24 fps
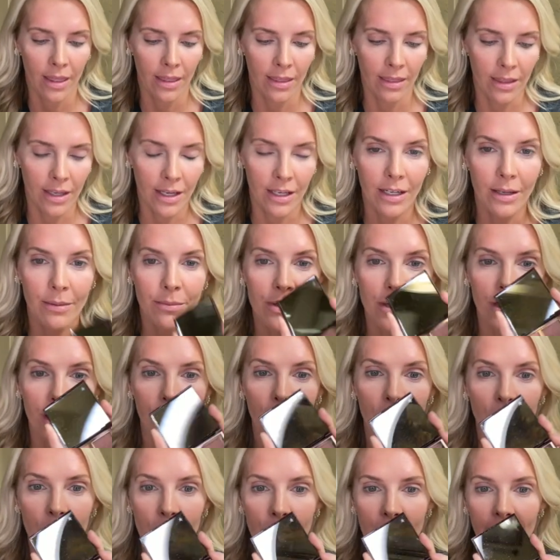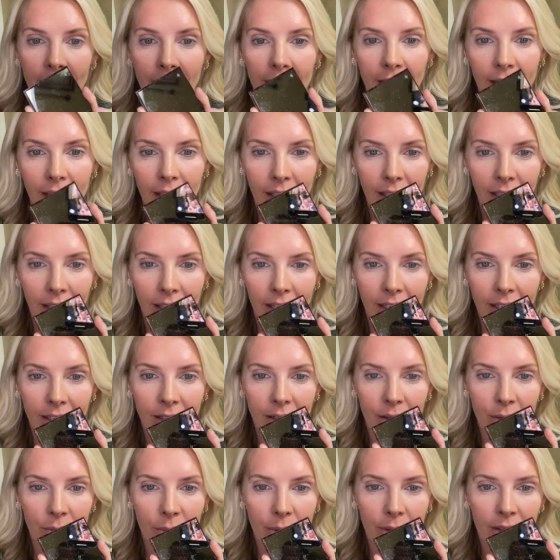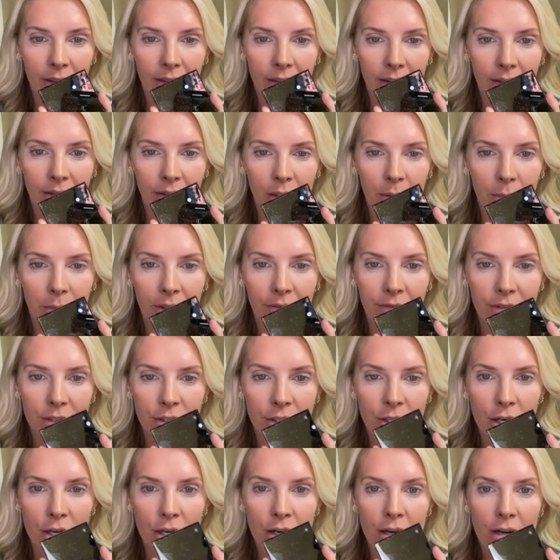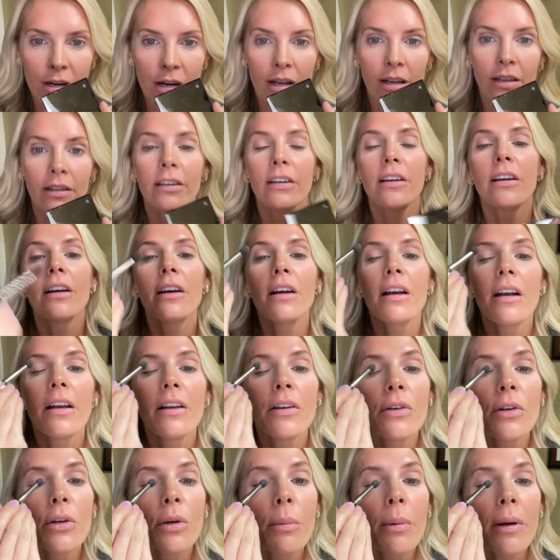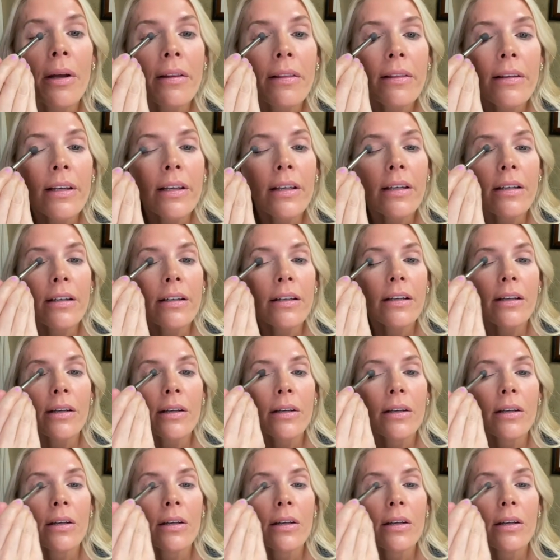then I'm gonna go back in with a little bit of a darker color and do my lid.